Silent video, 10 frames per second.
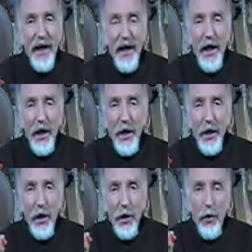And
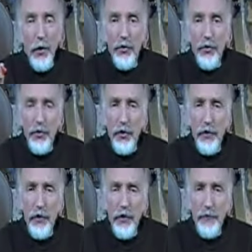what you're
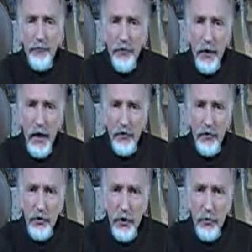doing as a
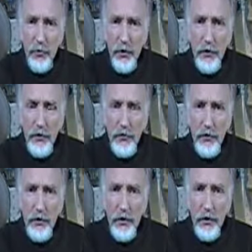guitar player
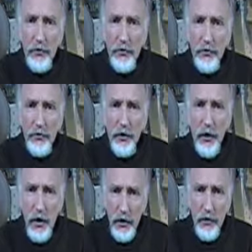is
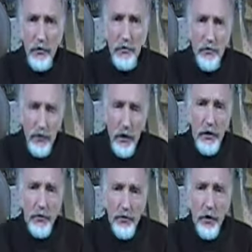kind of
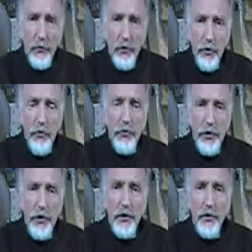like a drummer over
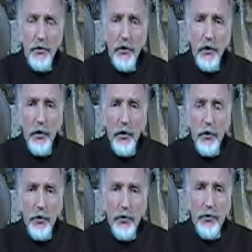here.
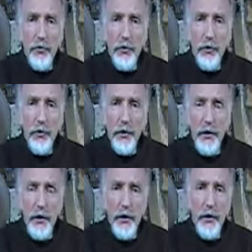What you're
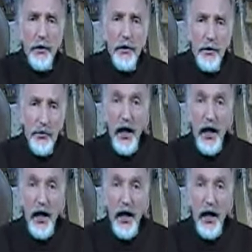doing is